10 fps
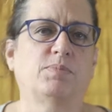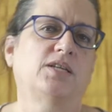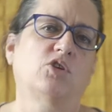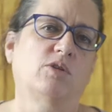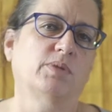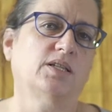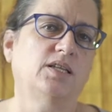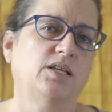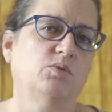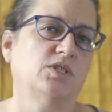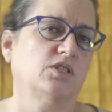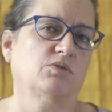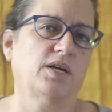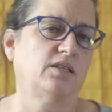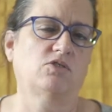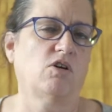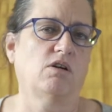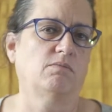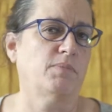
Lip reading: by Don McLean, which is a great song.